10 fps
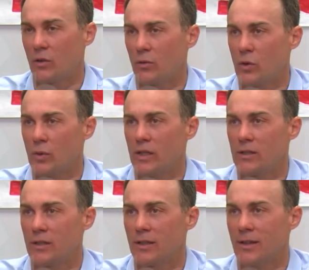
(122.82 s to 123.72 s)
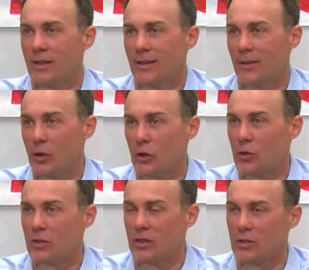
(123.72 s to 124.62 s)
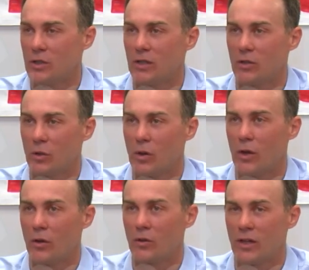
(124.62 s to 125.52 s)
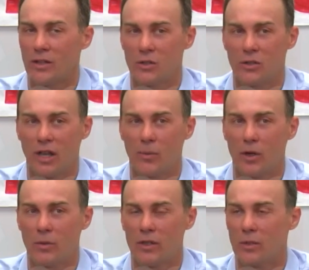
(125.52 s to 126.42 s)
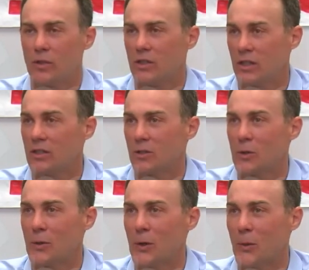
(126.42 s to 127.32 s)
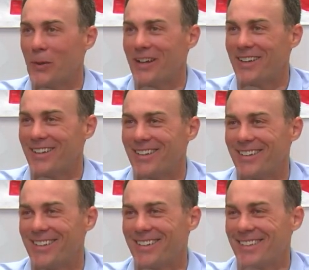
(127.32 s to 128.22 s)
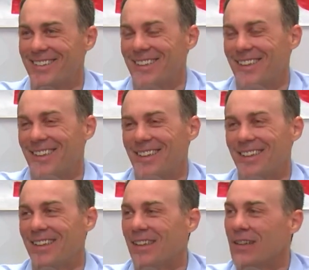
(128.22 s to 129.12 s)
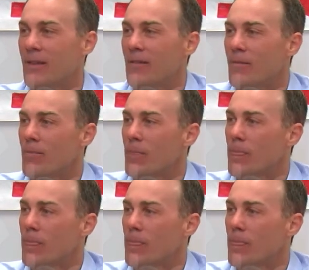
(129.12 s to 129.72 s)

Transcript: those few weeks. And the good news is you get to do all those things. You stay pretty busy, but you get to sleep in your own bed. How did the idea to make